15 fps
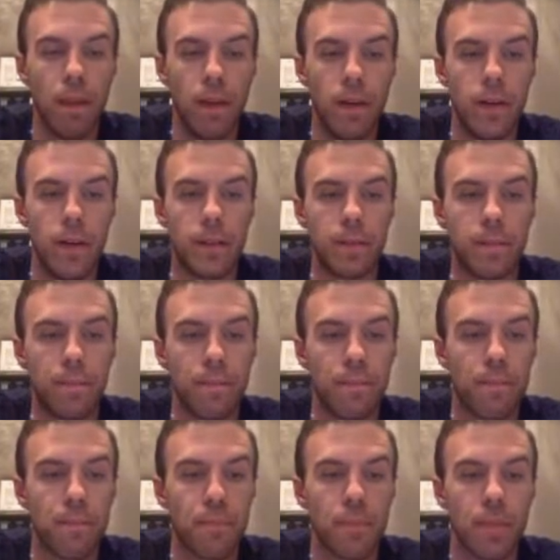
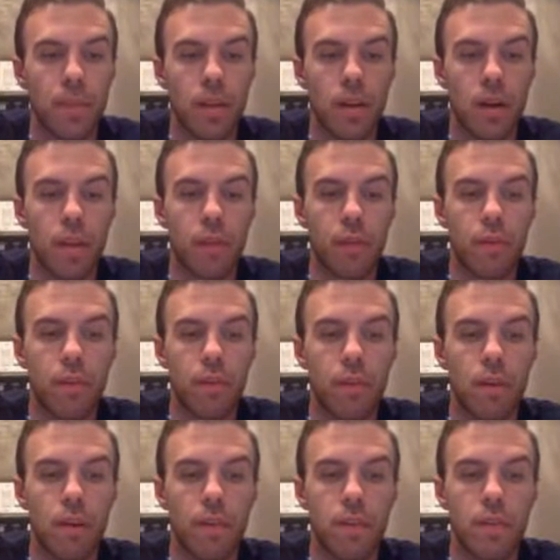The author
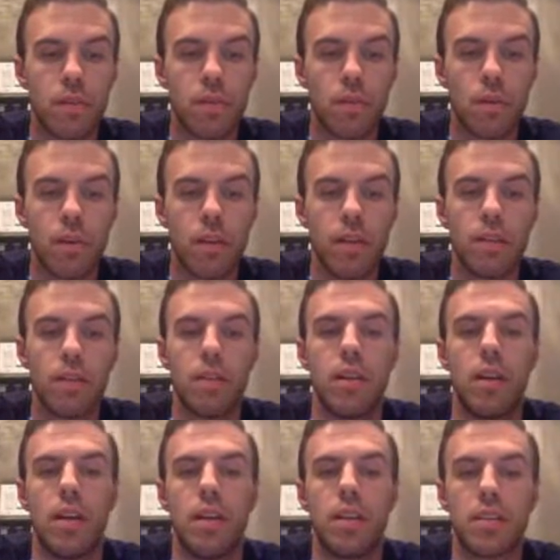of the story
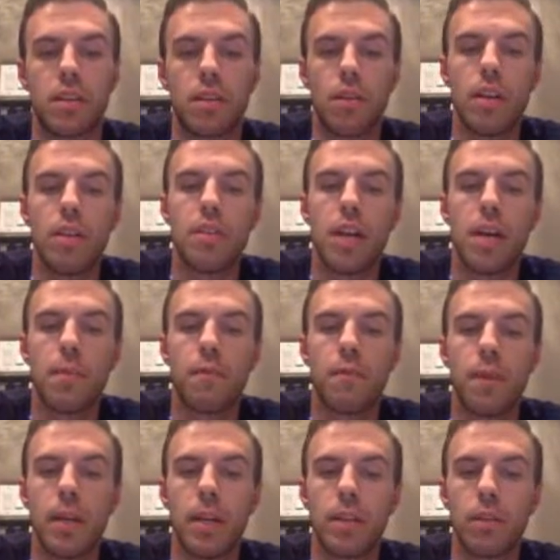does a great job
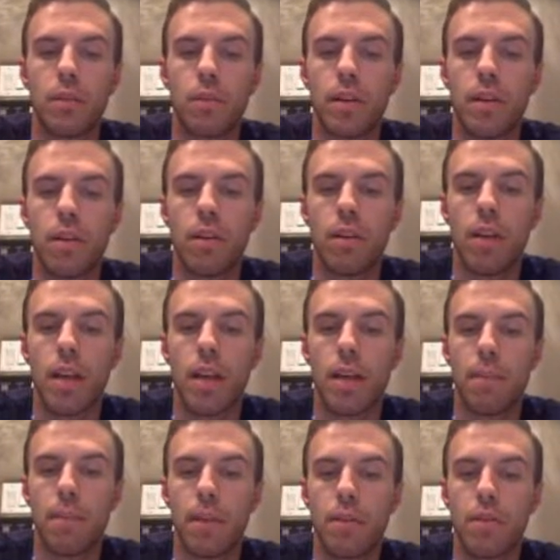of painting the reader
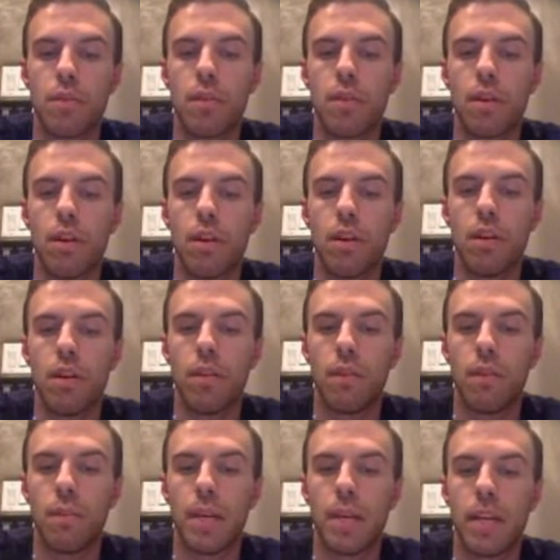a picture
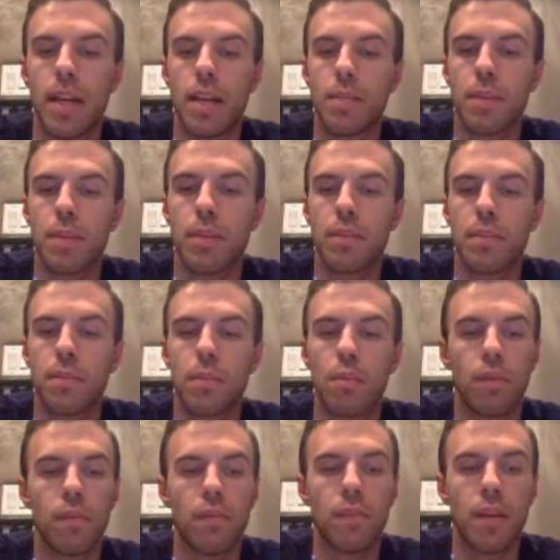of the many aspects of a
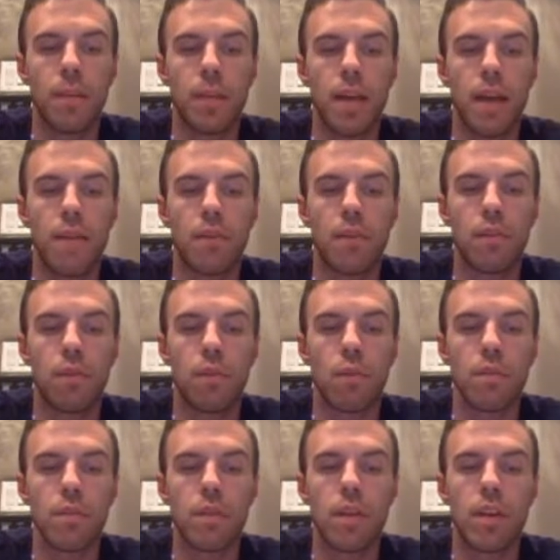broken family after
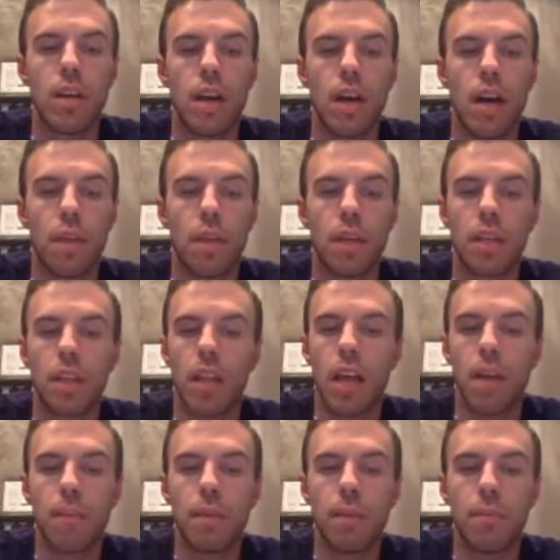divorce. I think a
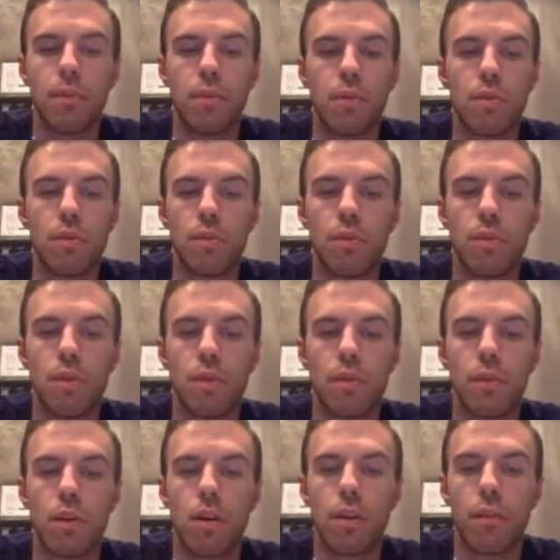lot of people who
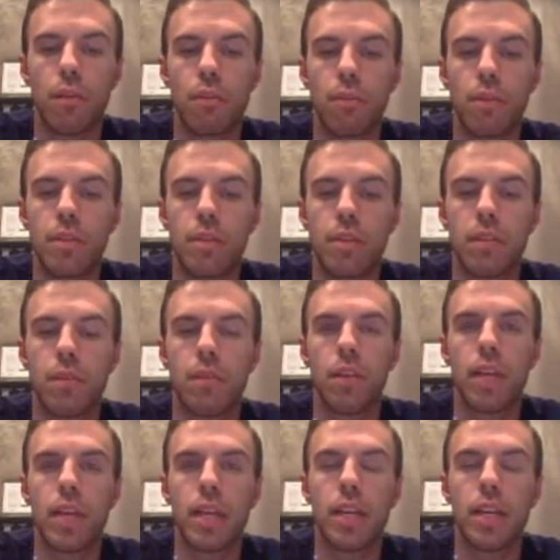have gone through this can
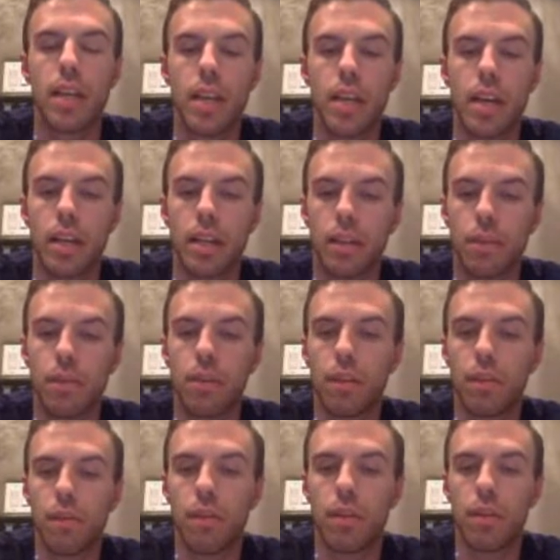relate and can
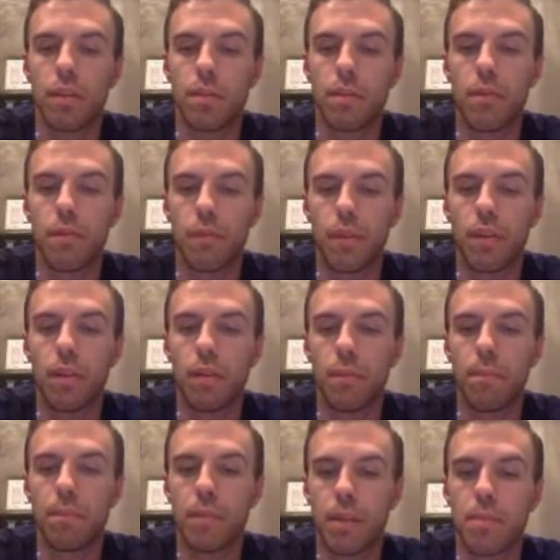really
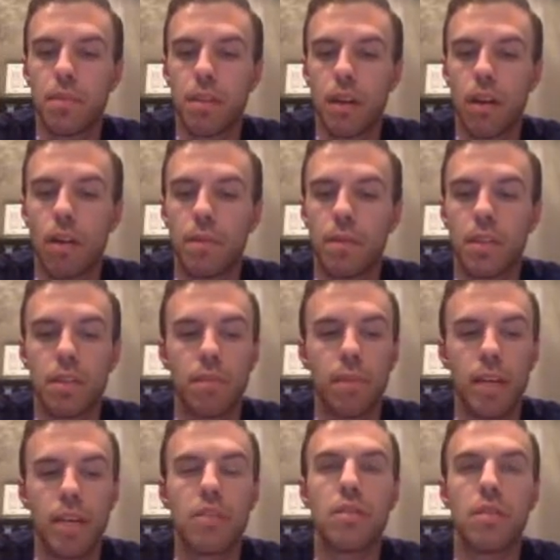feel themselves in the
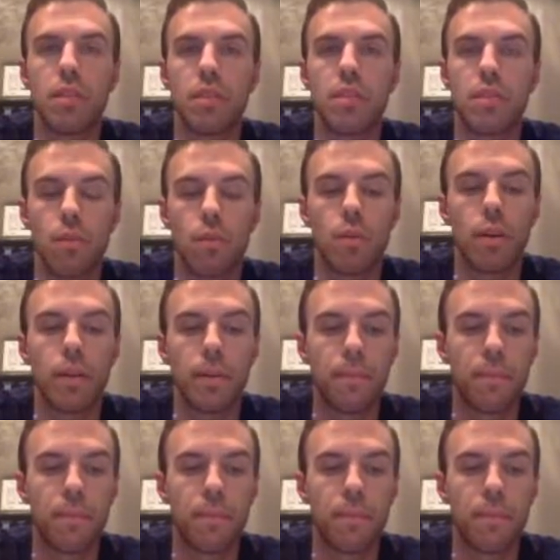pages of the story.